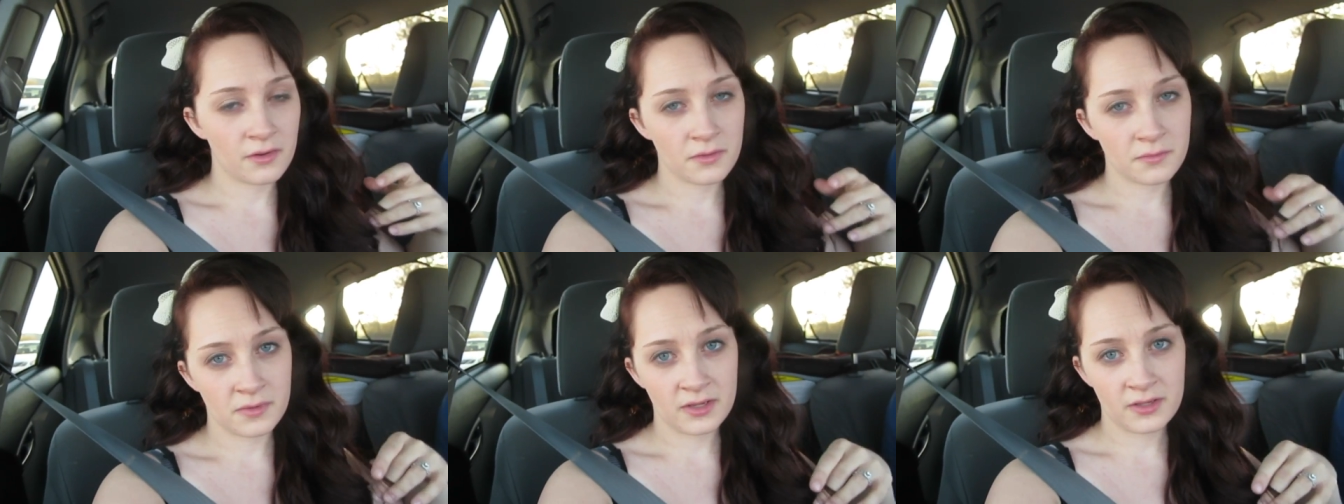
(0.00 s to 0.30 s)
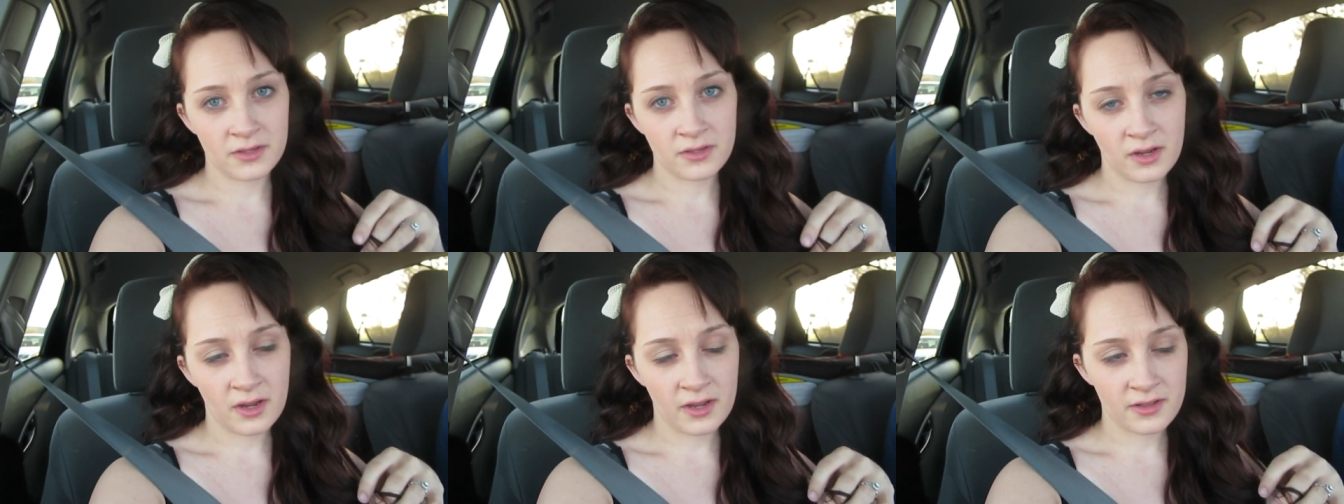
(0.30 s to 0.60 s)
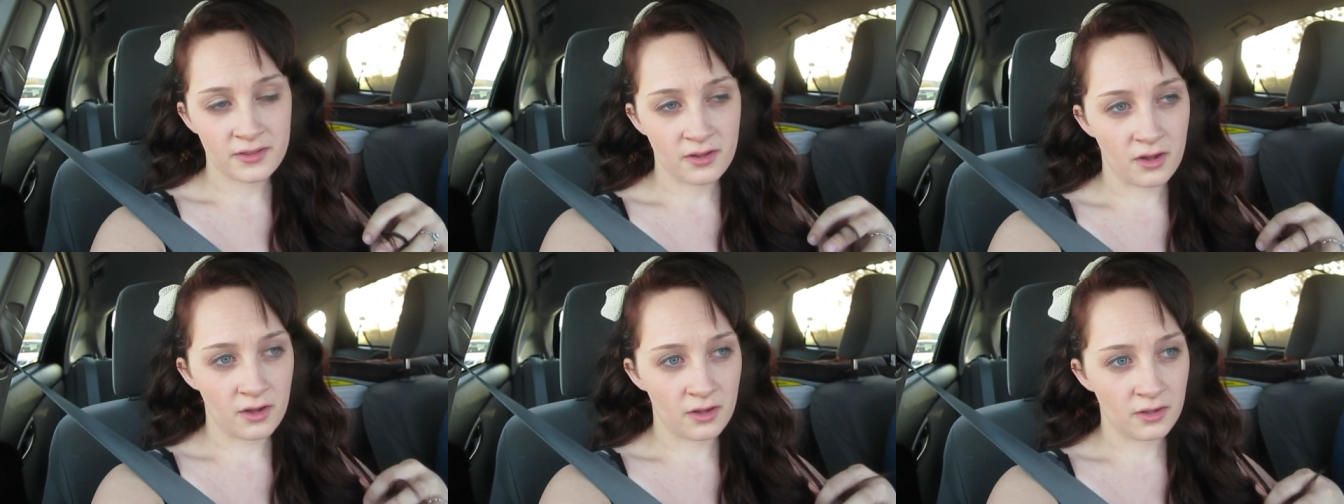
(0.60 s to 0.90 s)
Oh man, you
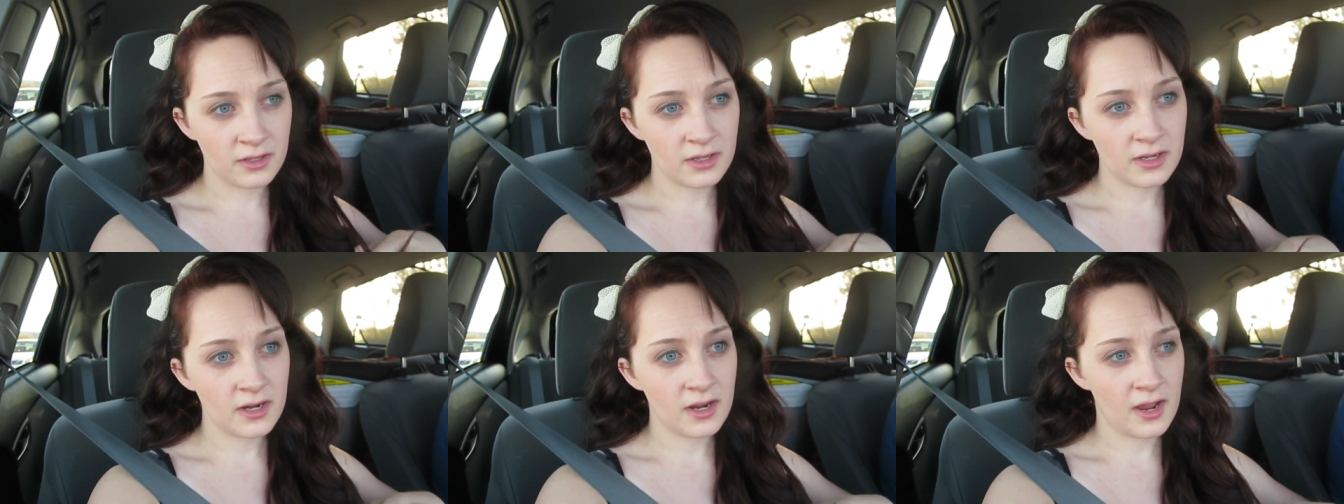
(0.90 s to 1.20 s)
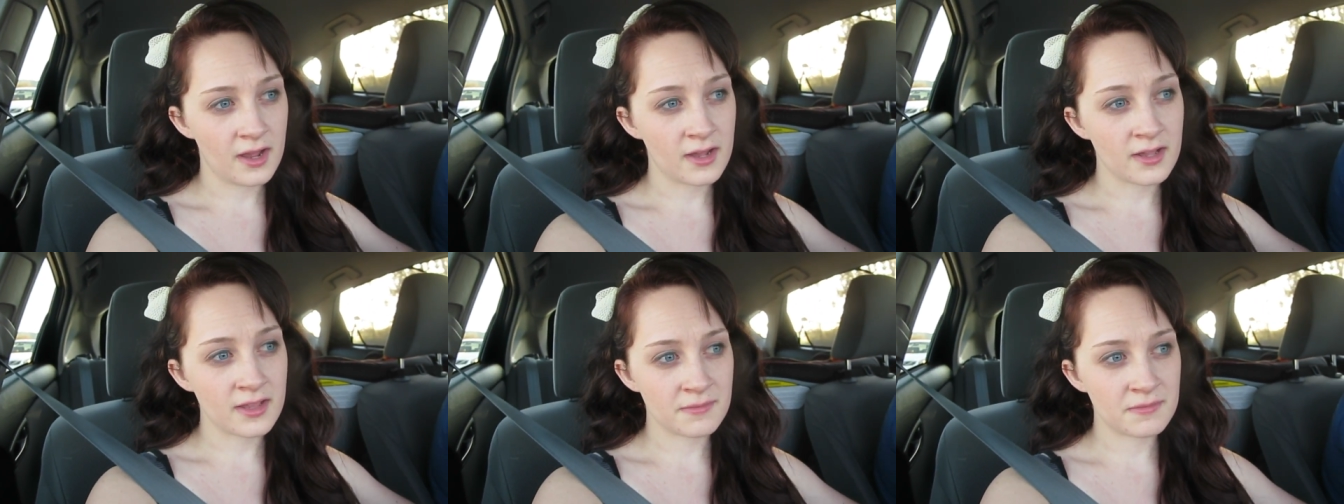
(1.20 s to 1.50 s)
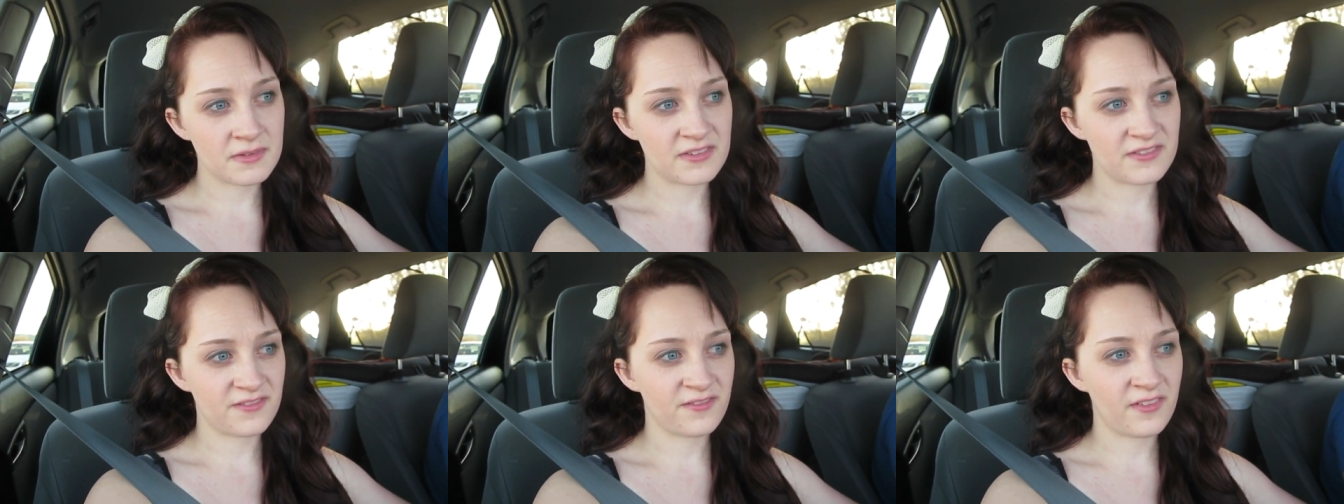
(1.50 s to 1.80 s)
guys, Ollie has
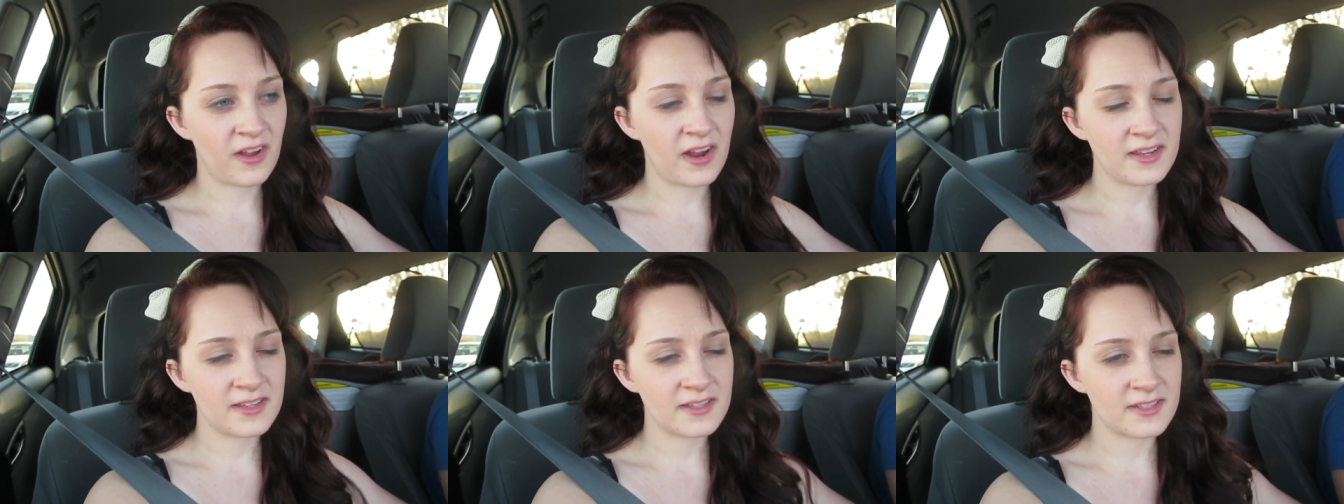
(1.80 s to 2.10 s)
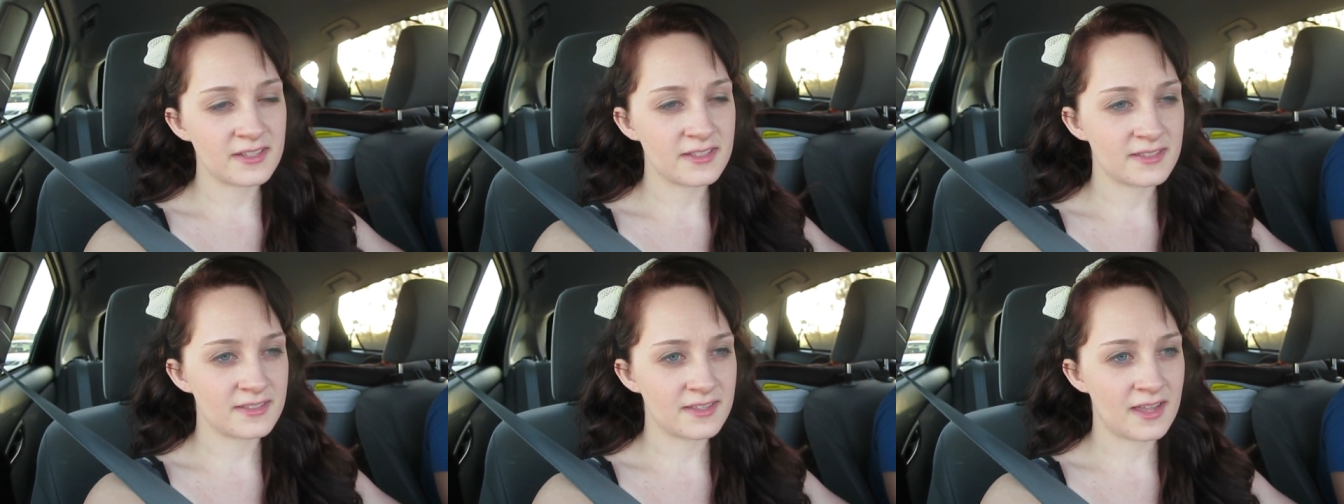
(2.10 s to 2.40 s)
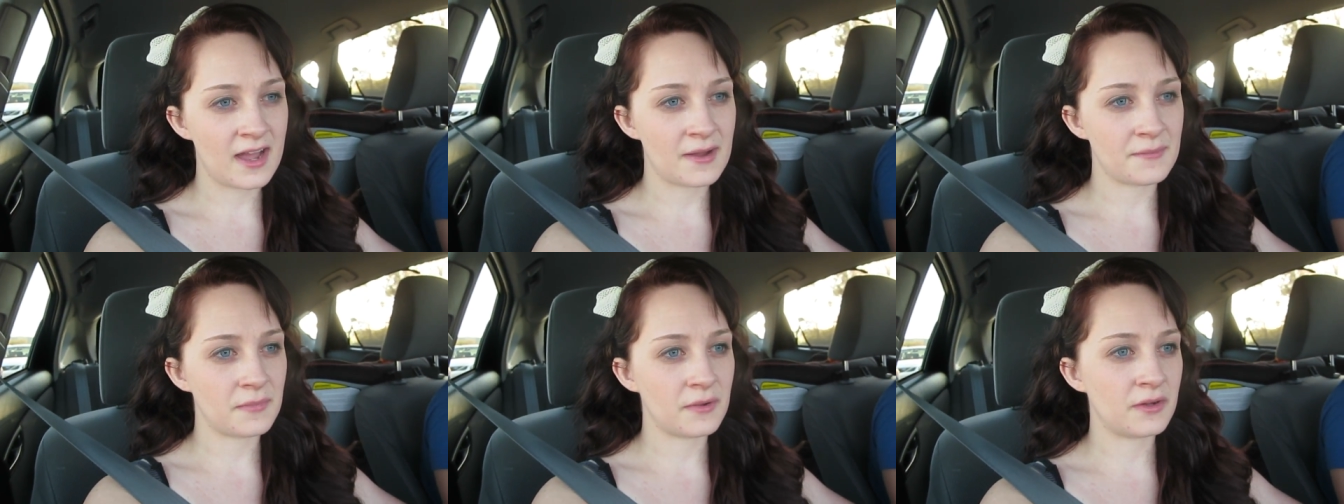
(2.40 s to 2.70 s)
been fighting his
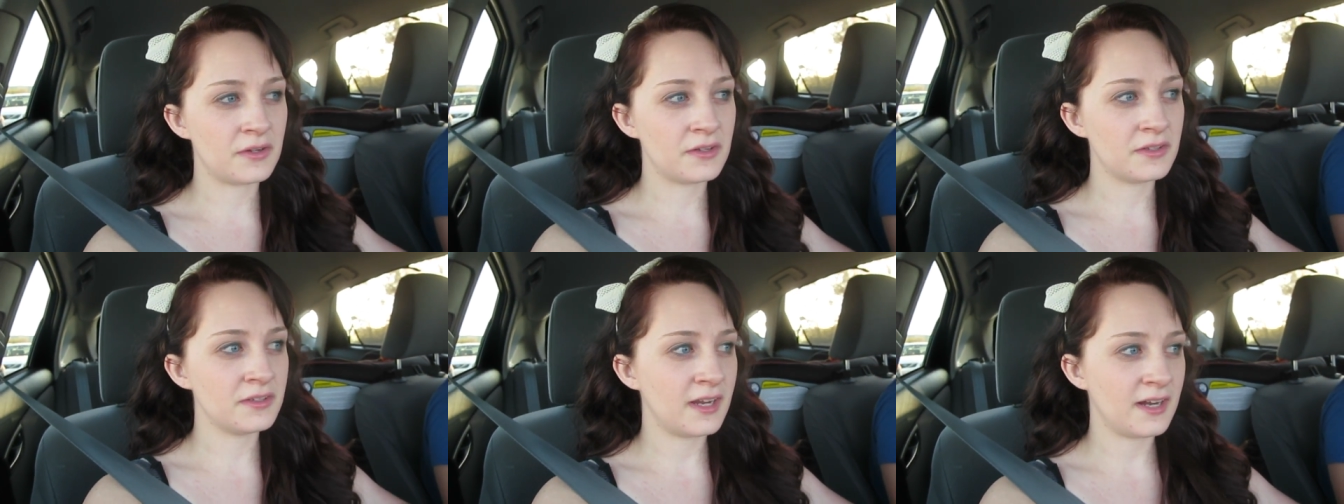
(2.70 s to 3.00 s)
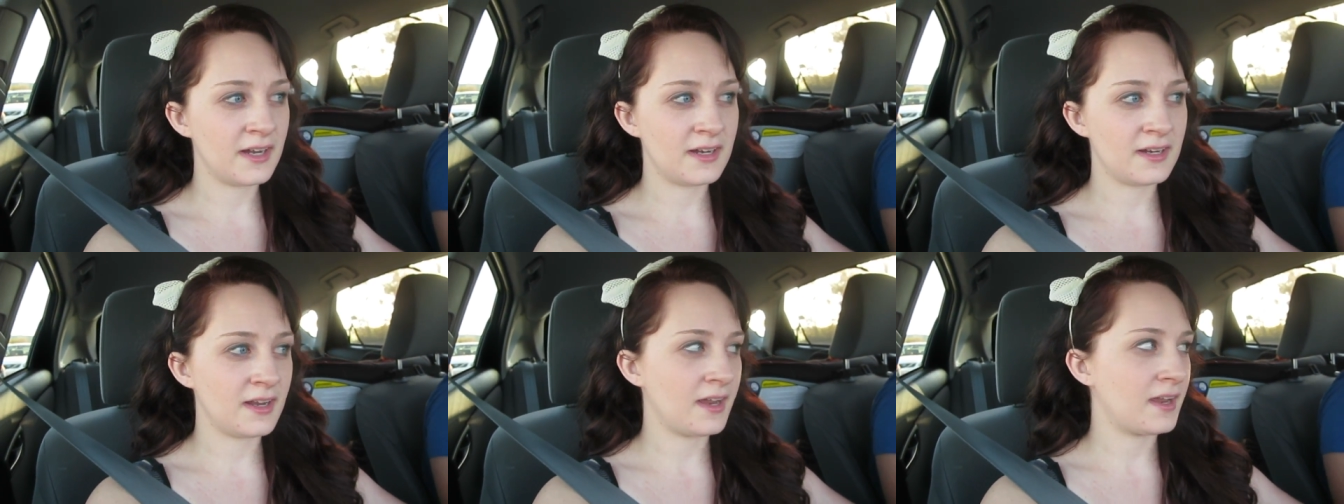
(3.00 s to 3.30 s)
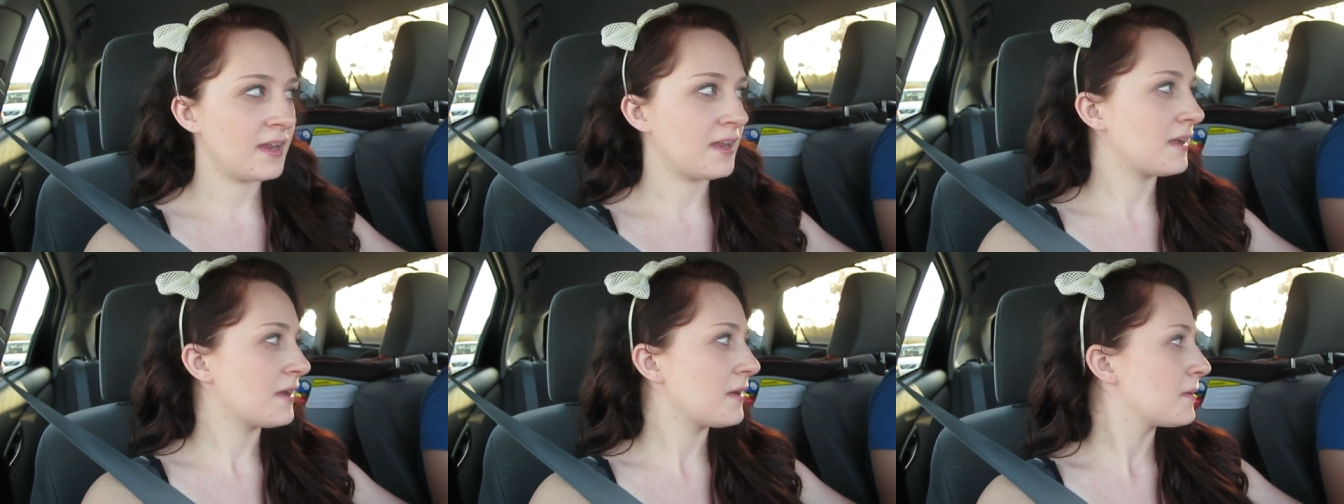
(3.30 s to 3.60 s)
nap all day
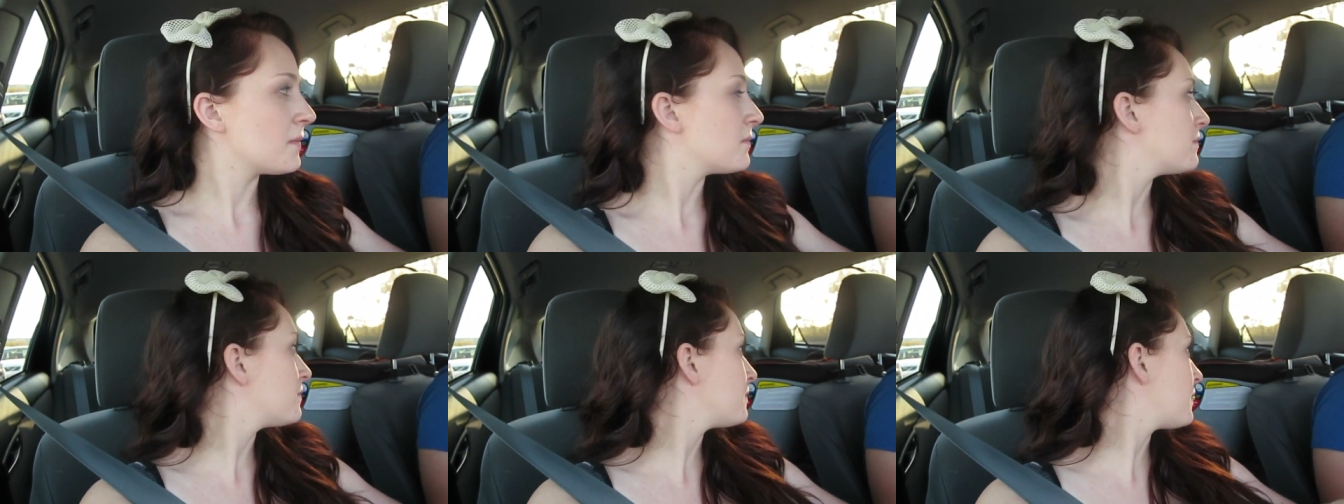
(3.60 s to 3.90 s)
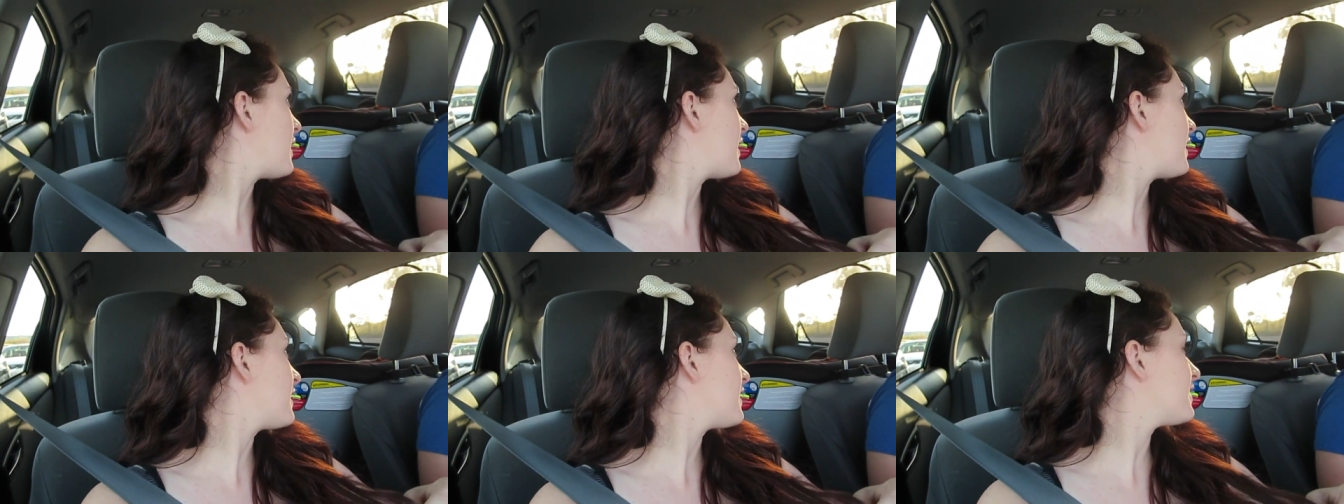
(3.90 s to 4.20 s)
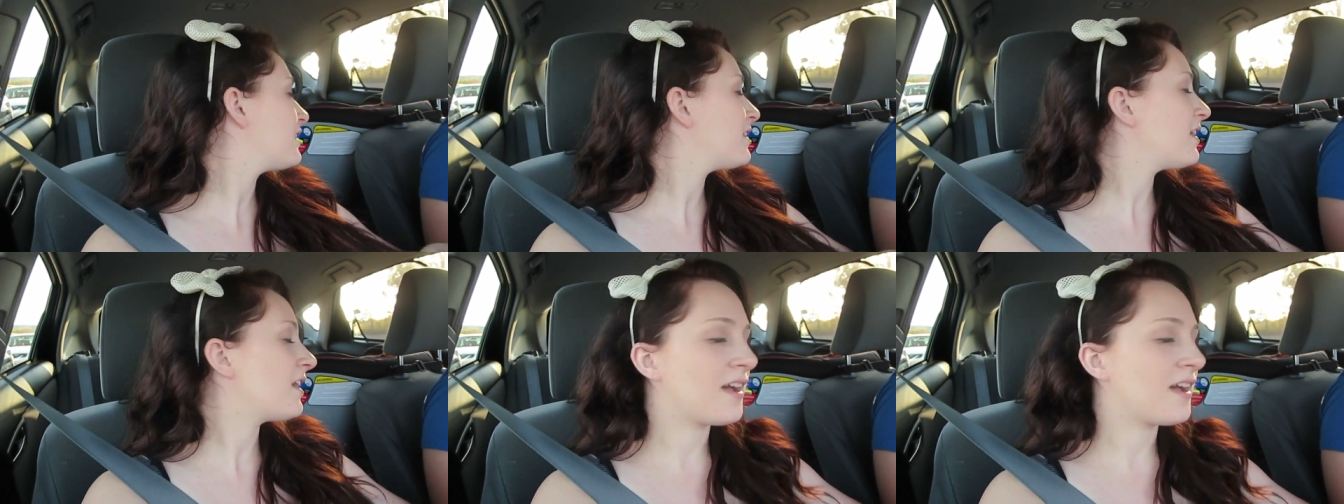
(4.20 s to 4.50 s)
today, but